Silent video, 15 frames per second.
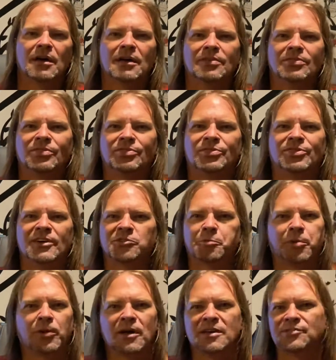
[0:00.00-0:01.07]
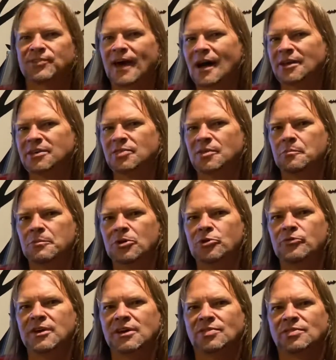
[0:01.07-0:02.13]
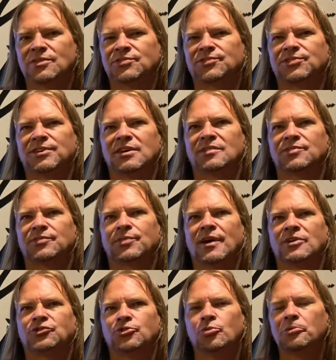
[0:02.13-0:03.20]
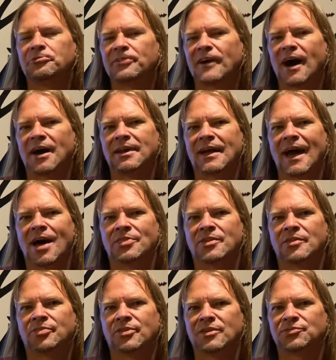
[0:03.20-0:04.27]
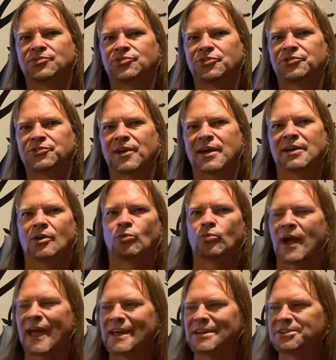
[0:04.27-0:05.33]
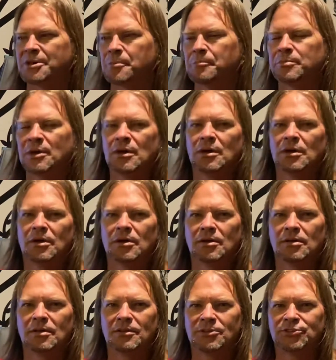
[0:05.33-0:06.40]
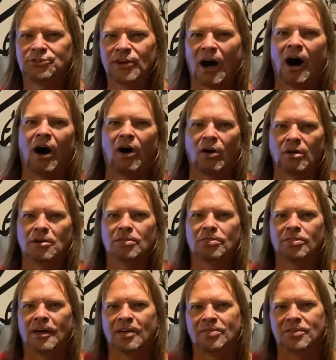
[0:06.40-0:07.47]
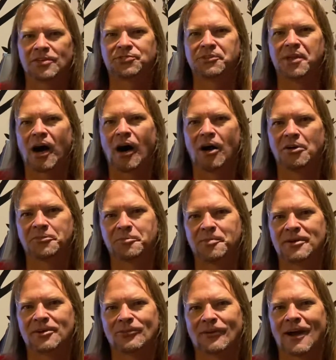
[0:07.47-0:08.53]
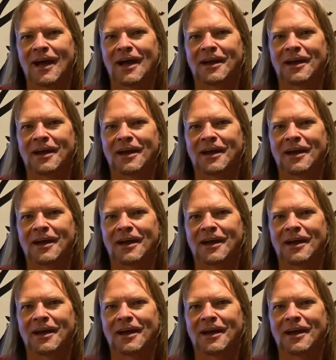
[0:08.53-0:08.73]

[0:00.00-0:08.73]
this plays out in the movie in the sense that you will find out that this just ain't a random doll. That this doll's been around,